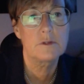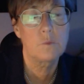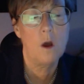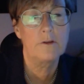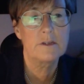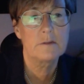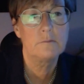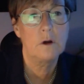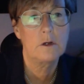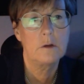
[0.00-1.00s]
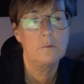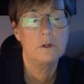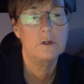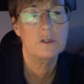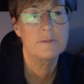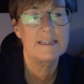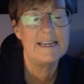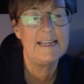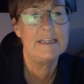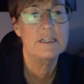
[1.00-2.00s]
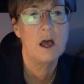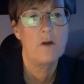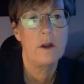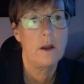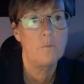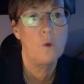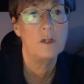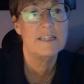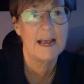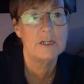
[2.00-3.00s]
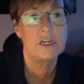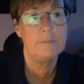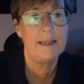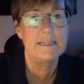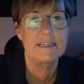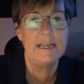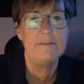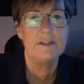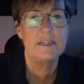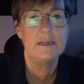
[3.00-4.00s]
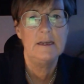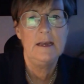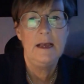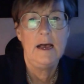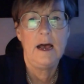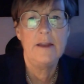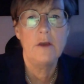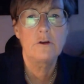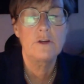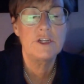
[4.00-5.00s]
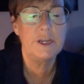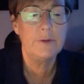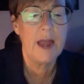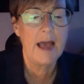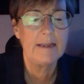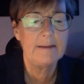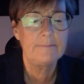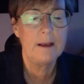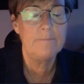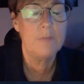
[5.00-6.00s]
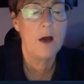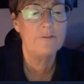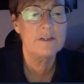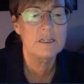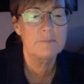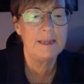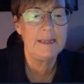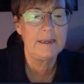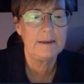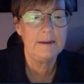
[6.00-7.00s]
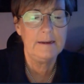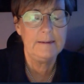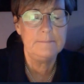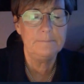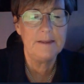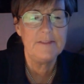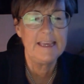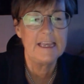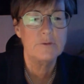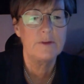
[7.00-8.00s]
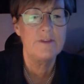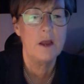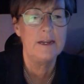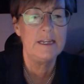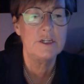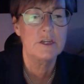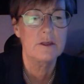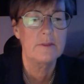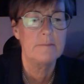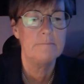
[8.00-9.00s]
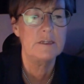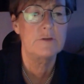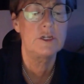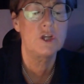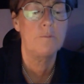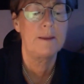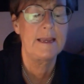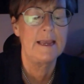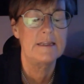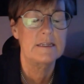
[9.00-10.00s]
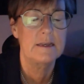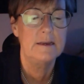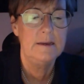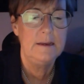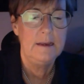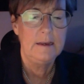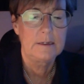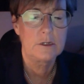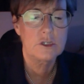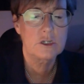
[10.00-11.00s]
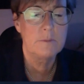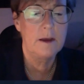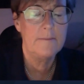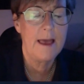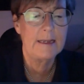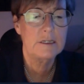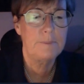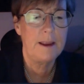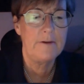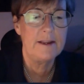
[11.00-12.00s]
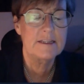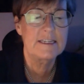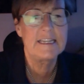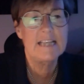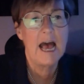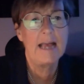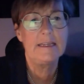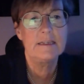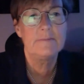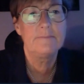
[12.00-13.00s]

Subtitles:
want, what customers' needs are, and what's actually being delivered. I know, Chris, you and I often speak in the years we've known each other that mystery shopping is customer experience designed